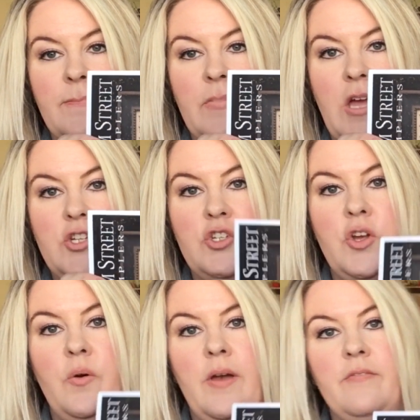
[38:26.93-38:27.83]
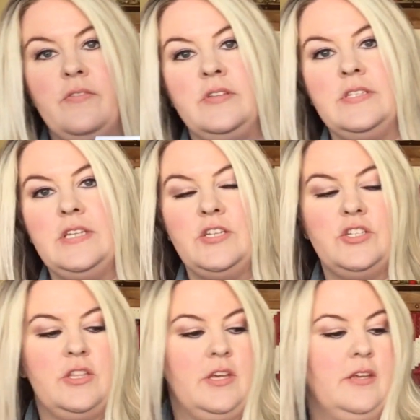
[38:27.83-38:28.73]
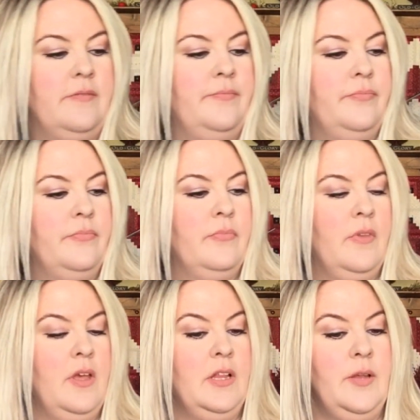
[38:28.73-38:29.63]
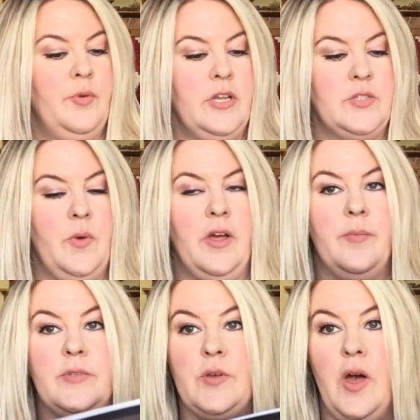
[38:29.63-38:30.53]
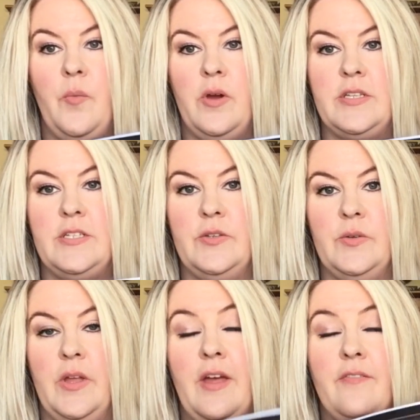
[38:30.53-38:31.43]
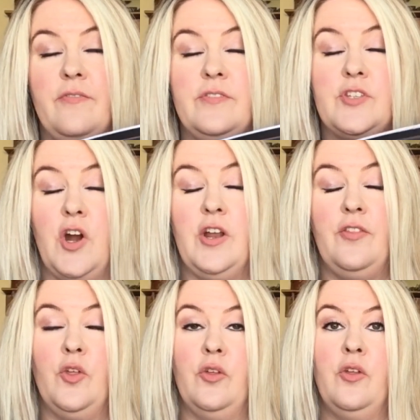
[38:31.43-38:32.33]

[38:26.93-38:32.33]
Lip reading: As you know, I've stitched the Liberty's Welcome, so I want to, and I've started the